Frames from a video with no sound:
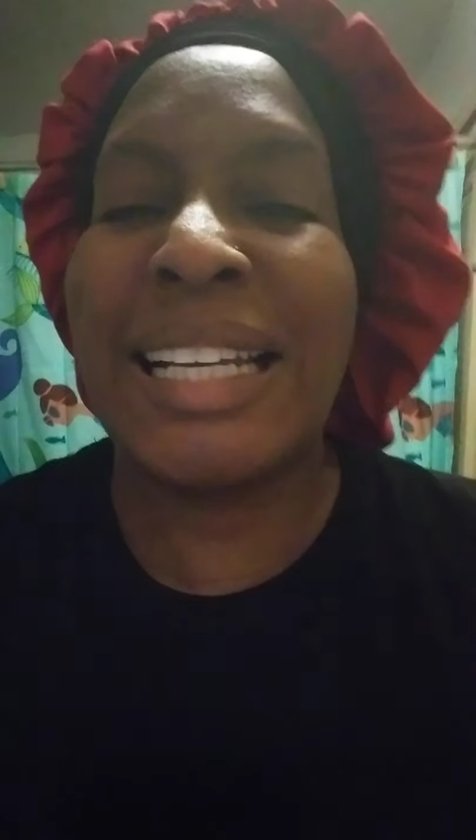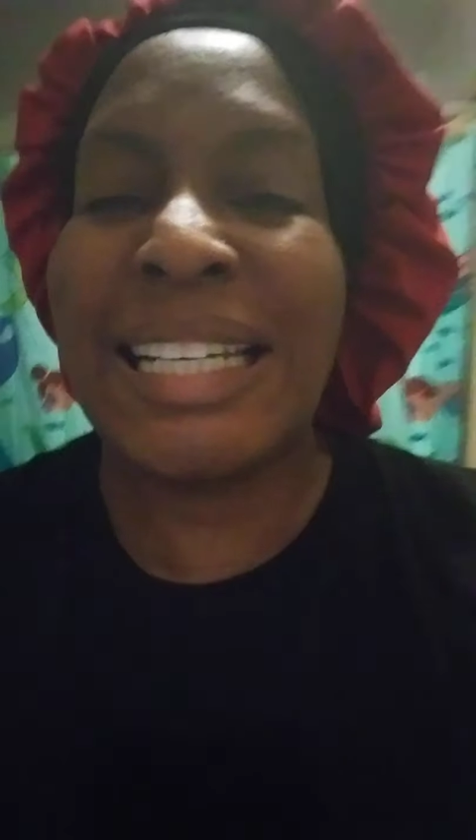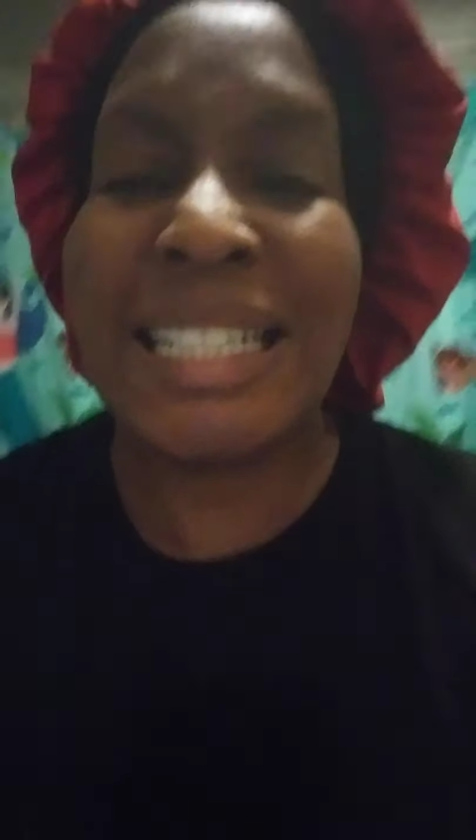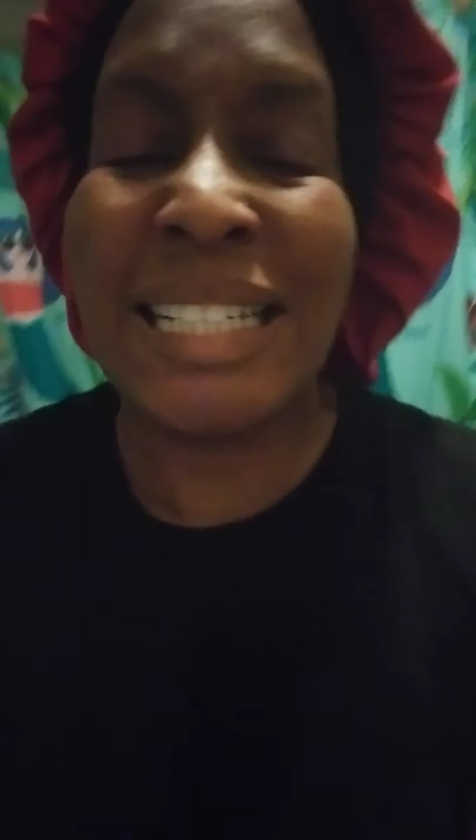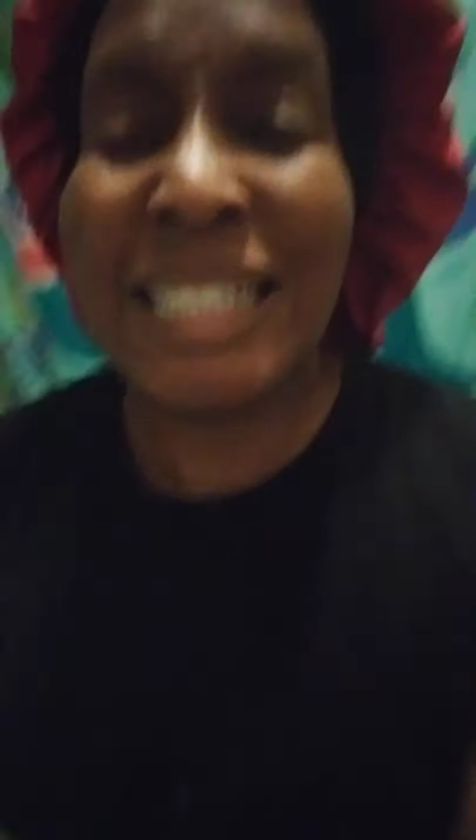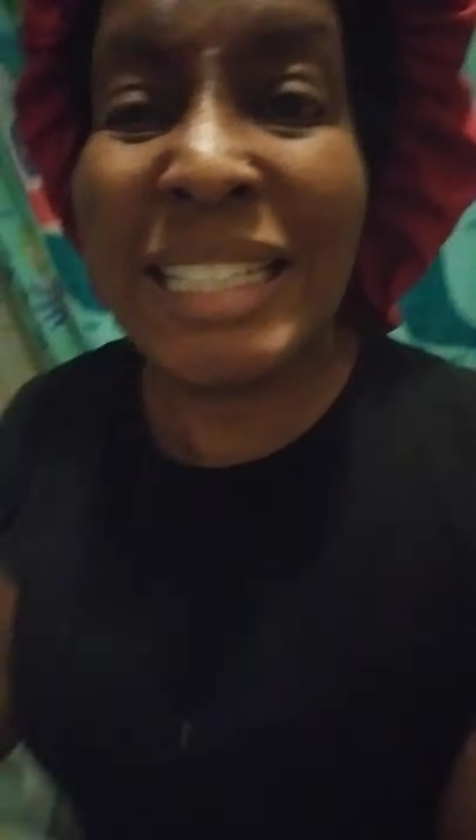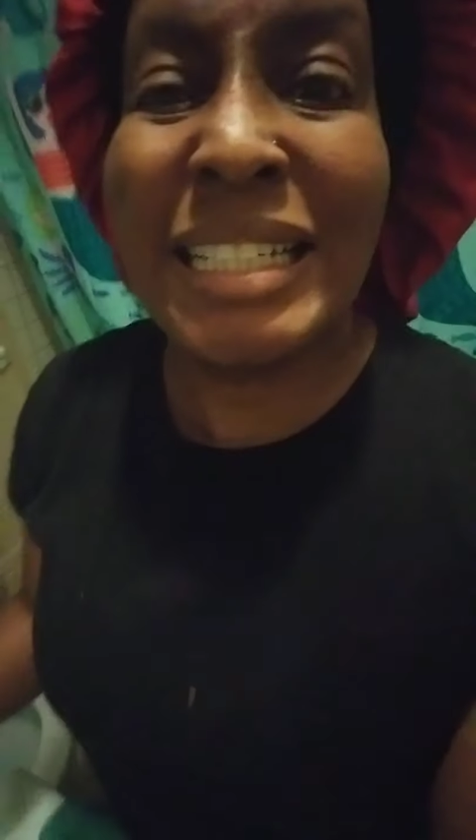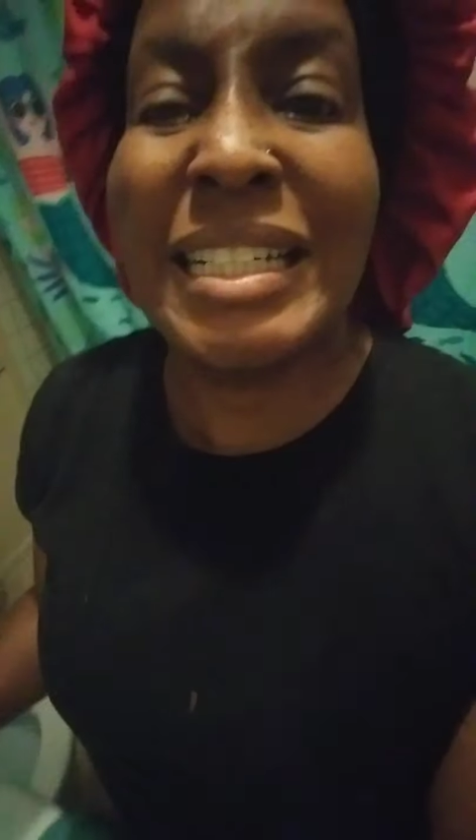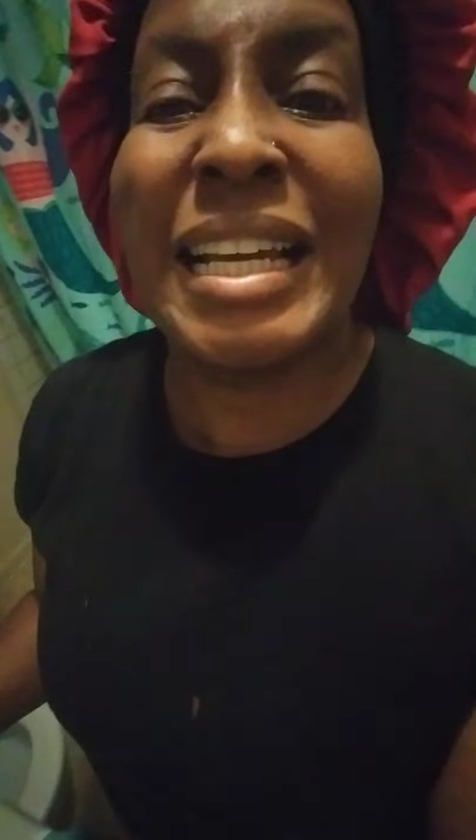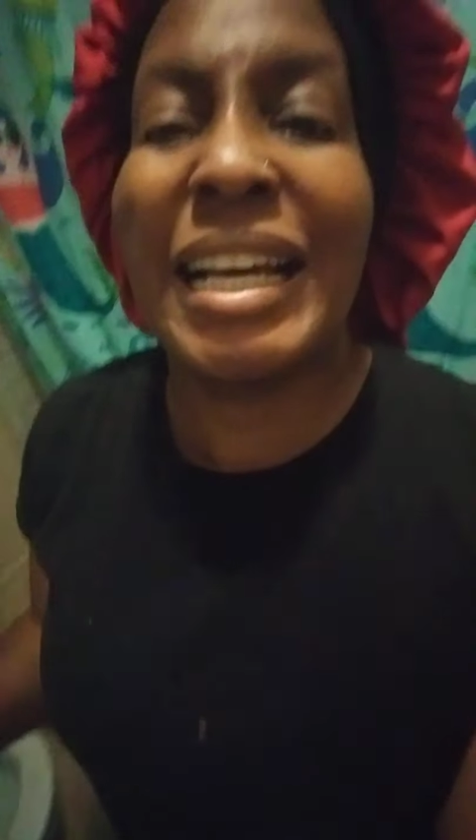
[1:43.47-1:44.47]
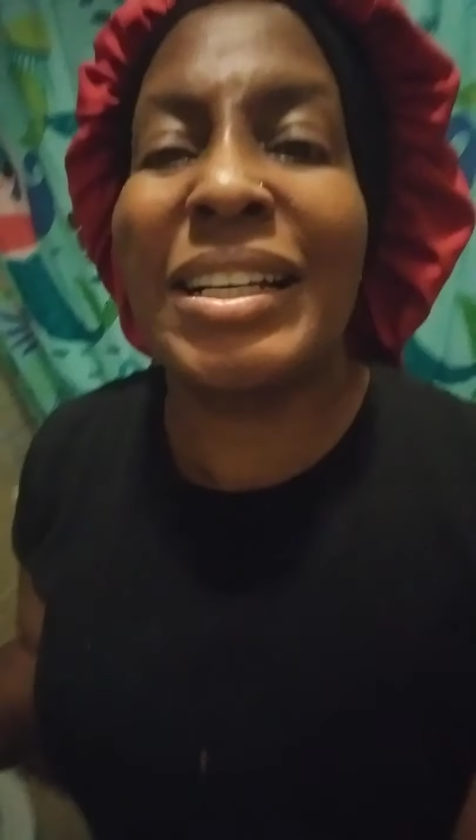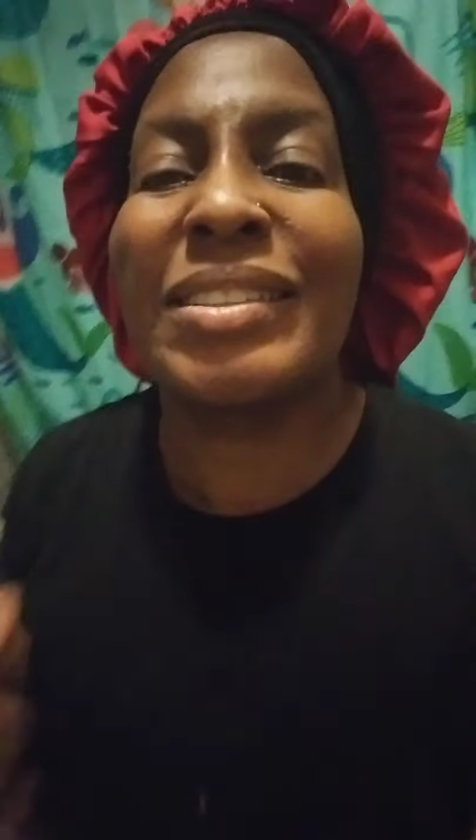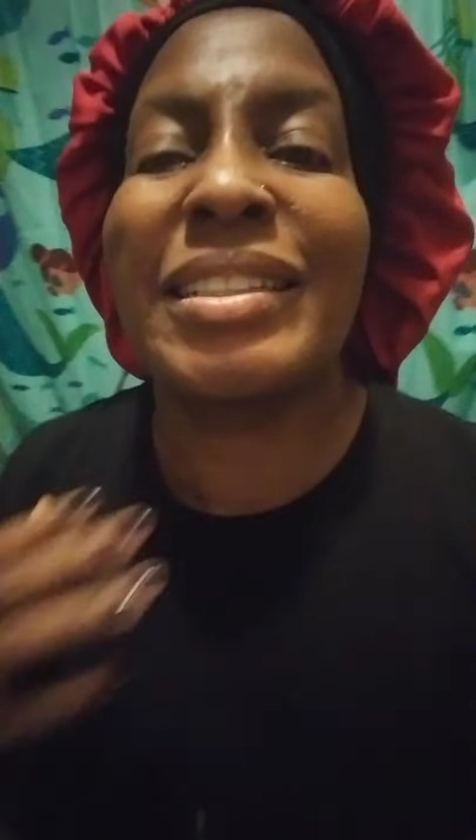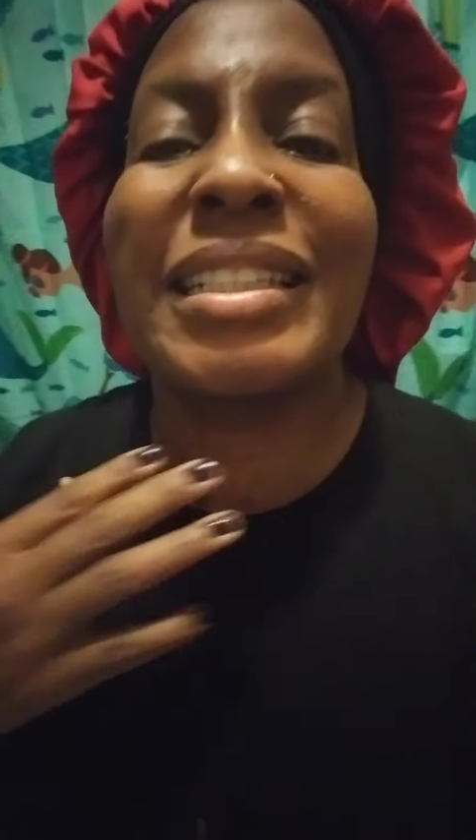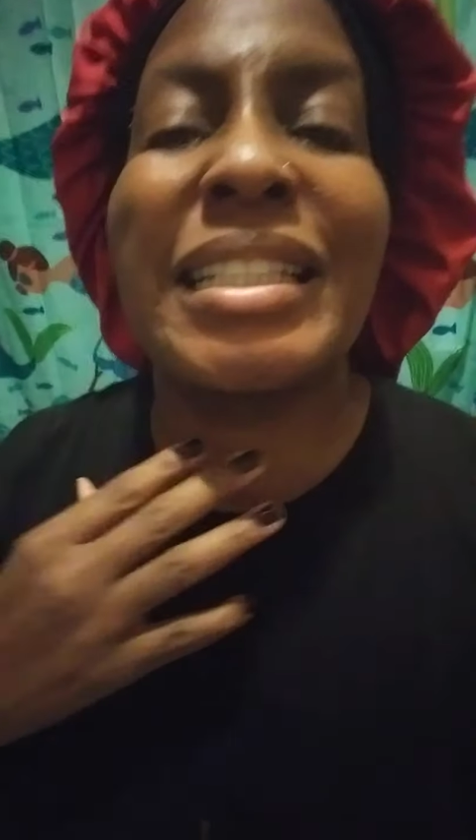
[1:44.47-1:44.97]
like
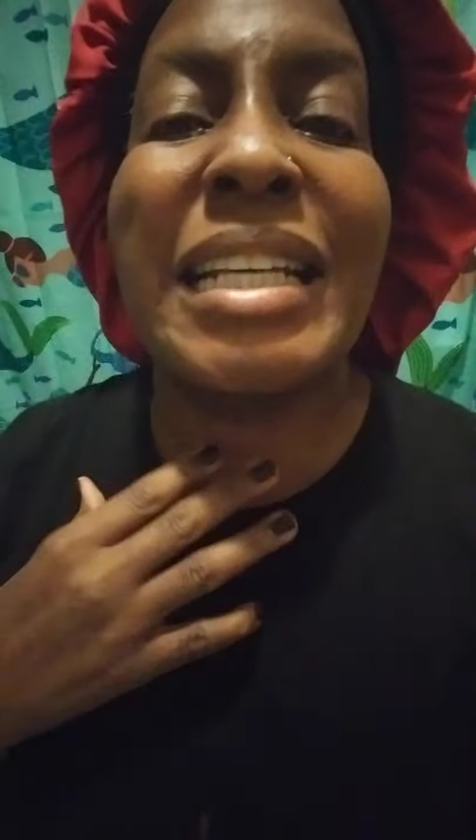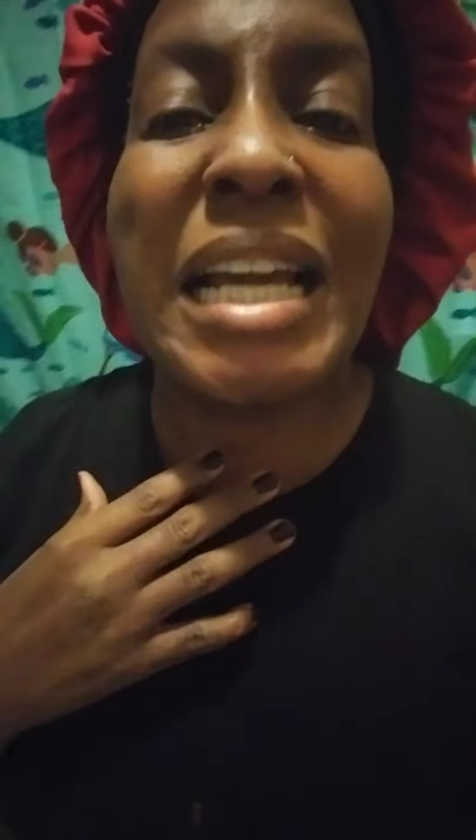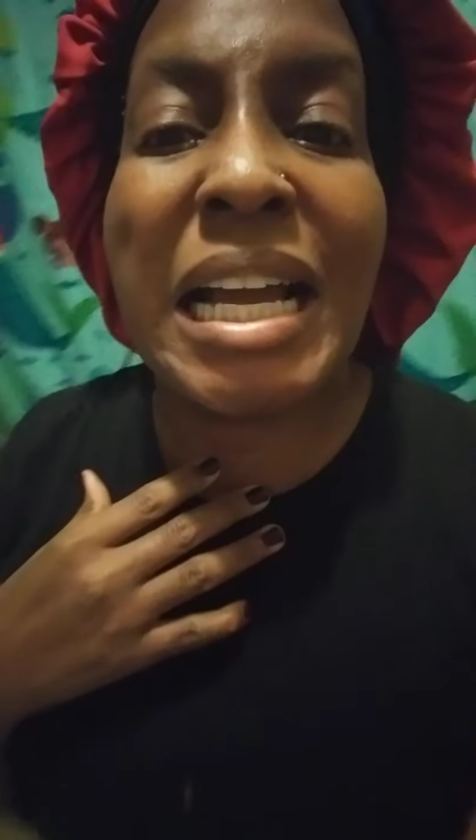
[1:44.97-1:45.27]
helps.